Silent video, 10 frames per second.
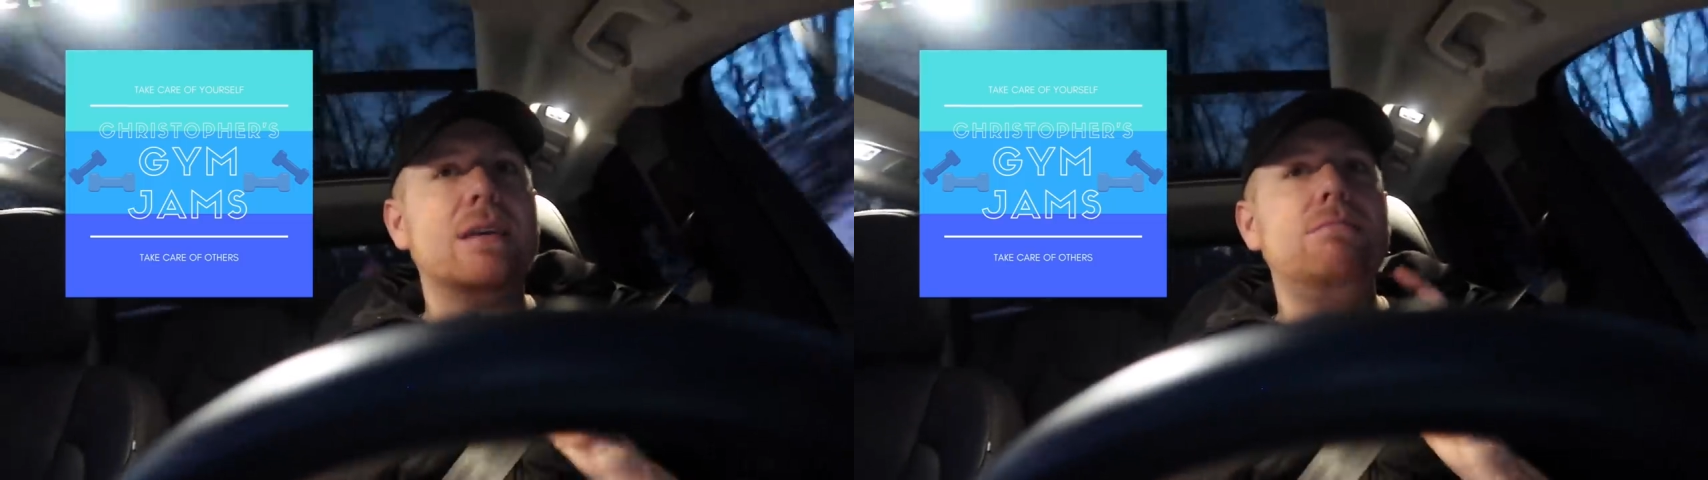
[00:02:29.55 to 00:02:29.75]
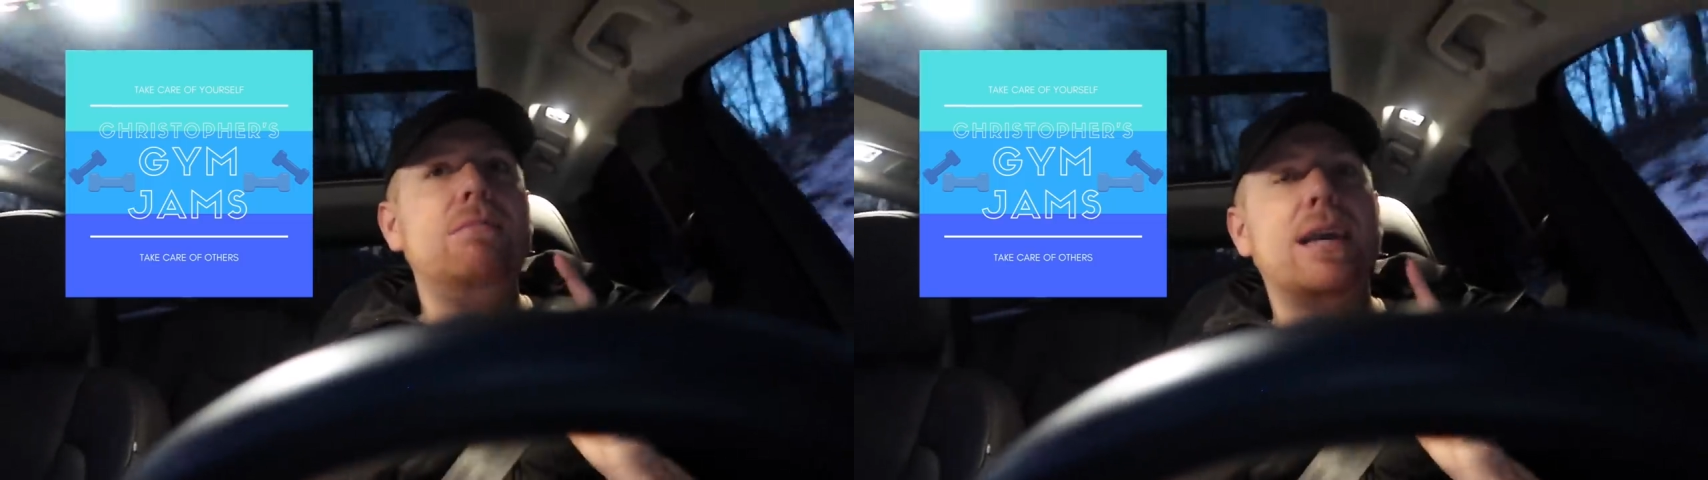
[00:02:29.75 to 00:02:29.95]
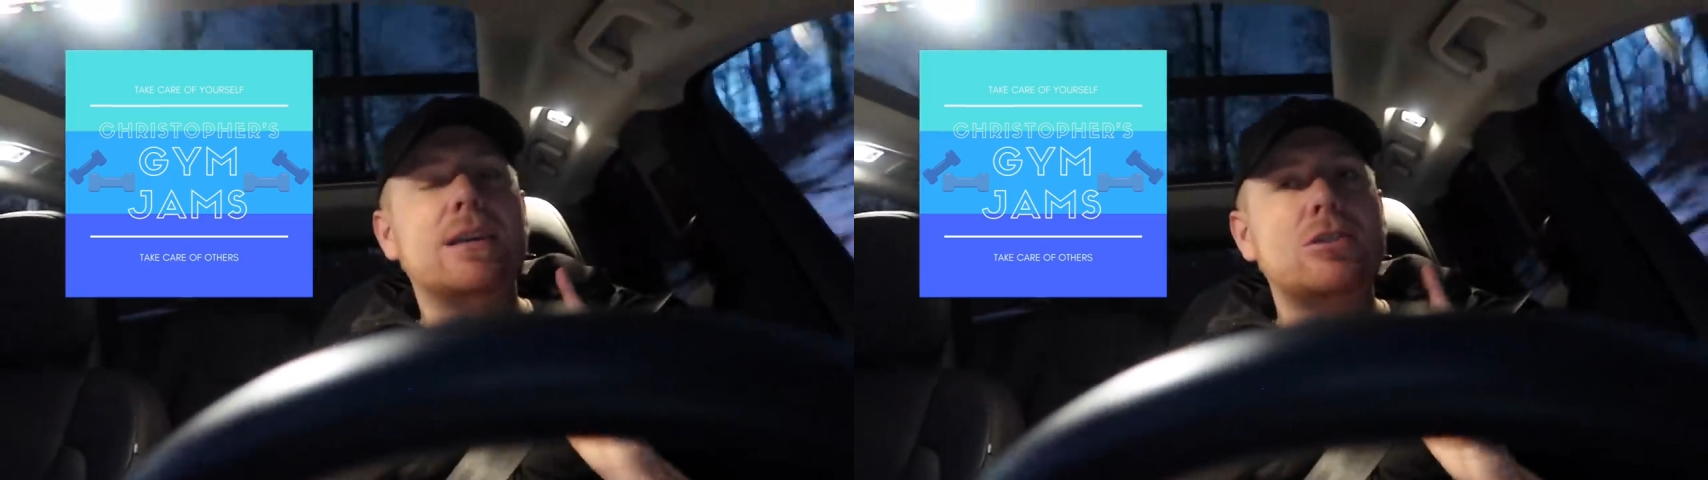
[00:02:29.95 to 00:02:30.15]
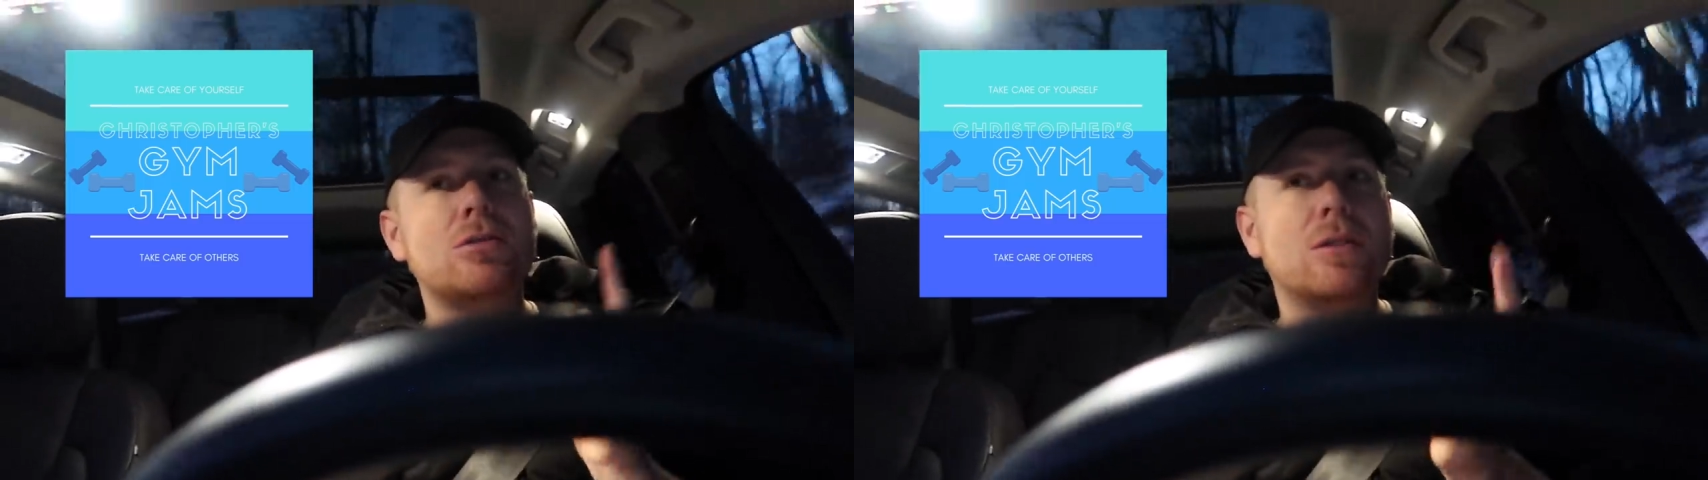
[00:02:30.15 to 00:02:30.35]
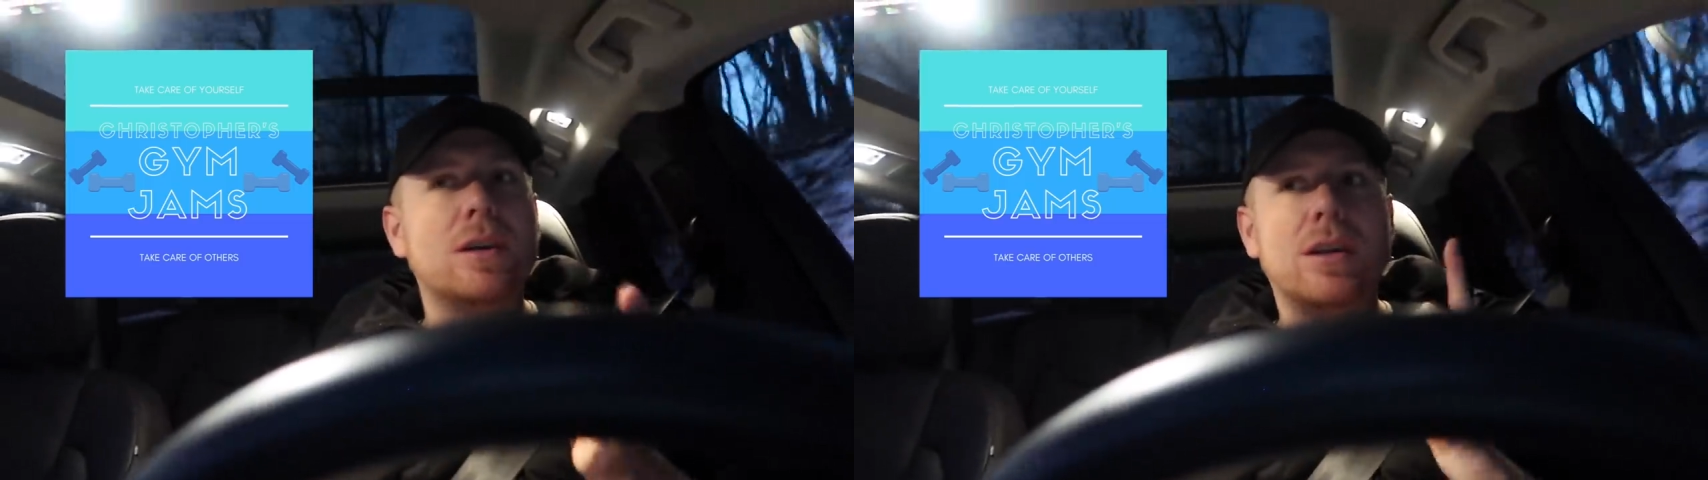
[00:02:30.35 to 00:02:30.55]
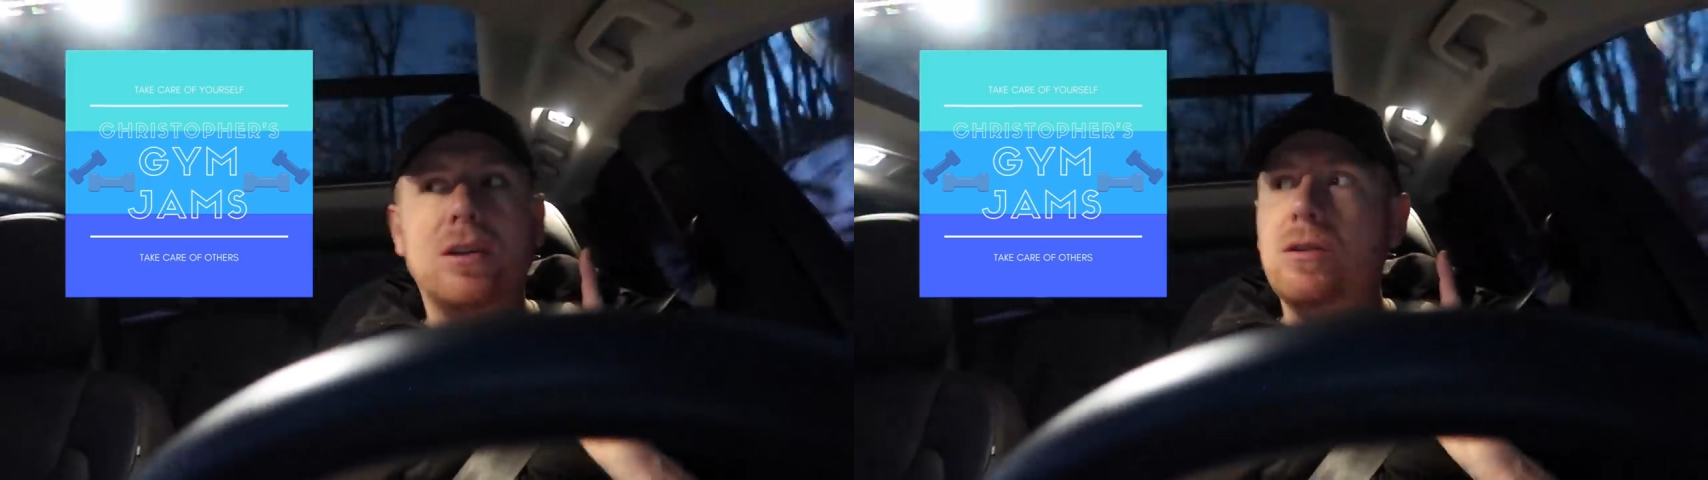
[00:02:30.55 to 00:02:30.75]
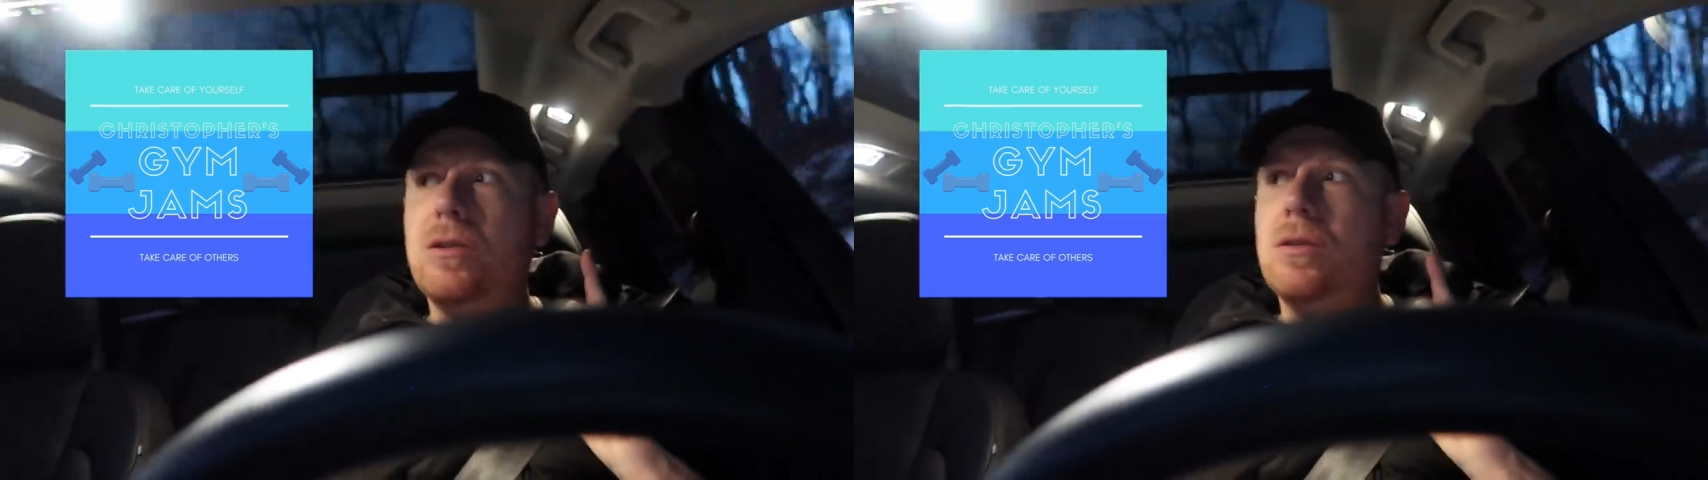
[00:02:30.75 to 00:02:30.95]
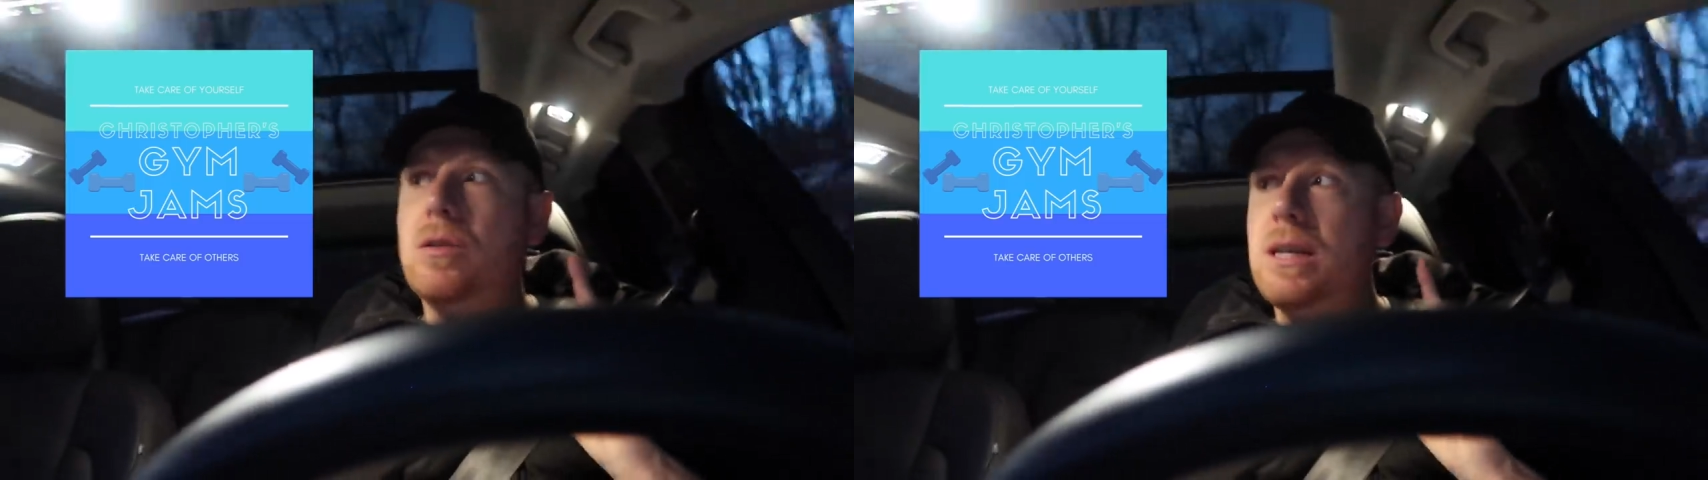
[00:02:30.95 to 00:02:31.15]
make sure
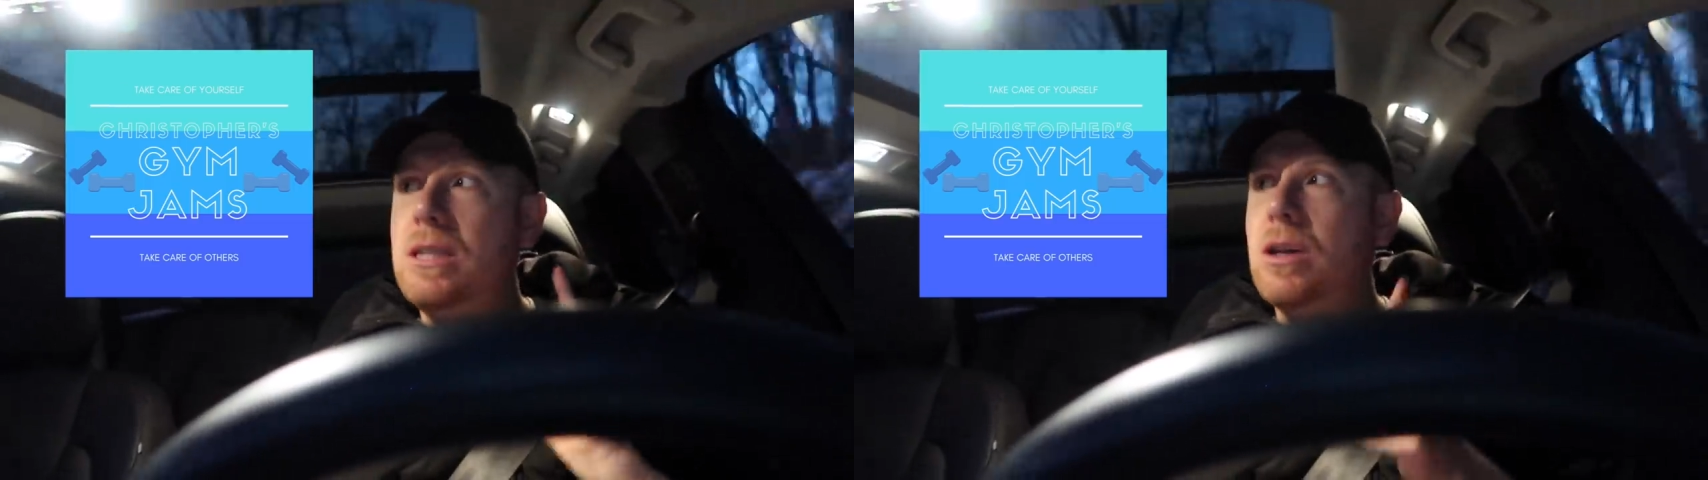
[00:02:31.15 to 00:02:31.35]
you